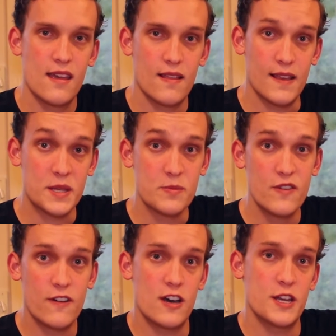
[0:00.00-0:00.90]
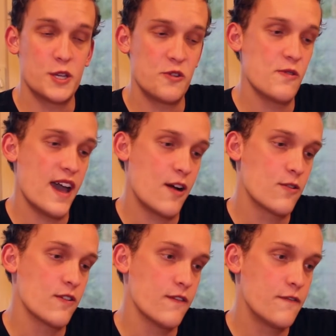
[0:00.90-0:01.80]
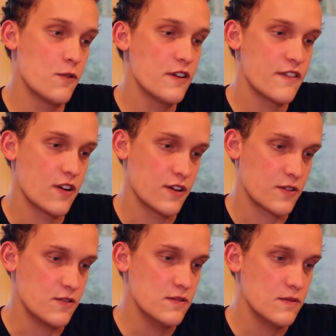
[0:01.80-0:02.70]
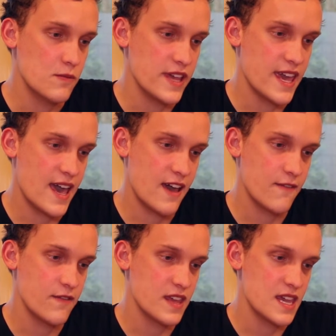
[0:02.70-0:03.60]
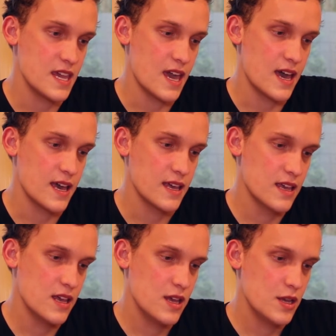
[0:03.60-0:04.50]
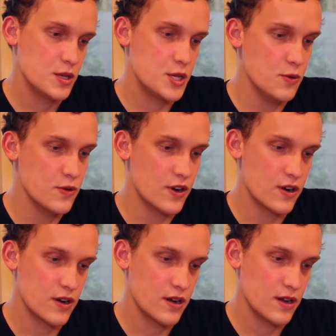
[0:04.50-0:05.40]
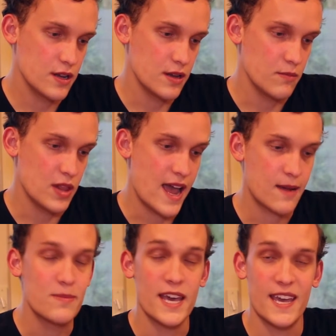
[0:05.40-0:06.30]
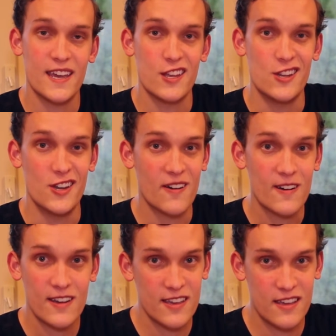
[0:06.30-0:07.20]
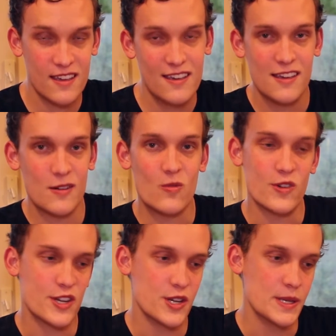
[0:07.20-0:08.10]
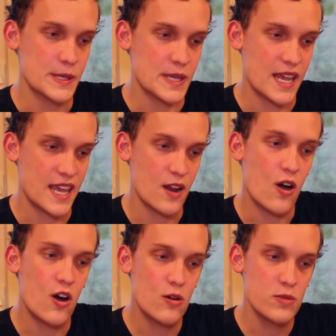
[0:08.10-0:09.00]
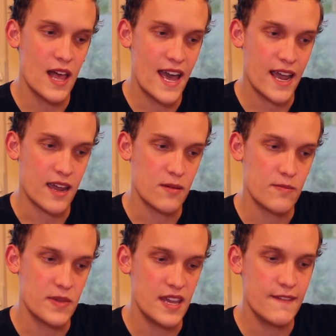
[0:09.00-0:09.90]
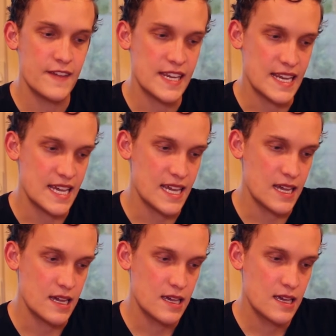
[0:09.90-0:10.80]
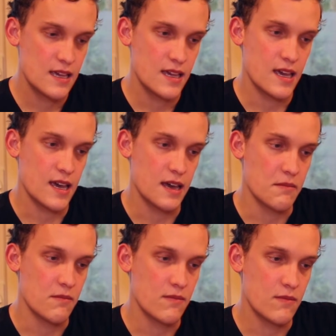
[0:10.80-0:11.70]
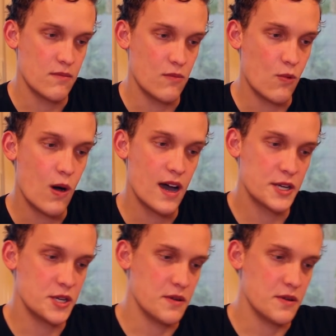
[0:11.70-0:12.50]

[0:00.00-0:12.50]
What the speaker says: Let's move on to our fourth article. We have the Tudor Black Bay Dark, which is an all-black PVD watch.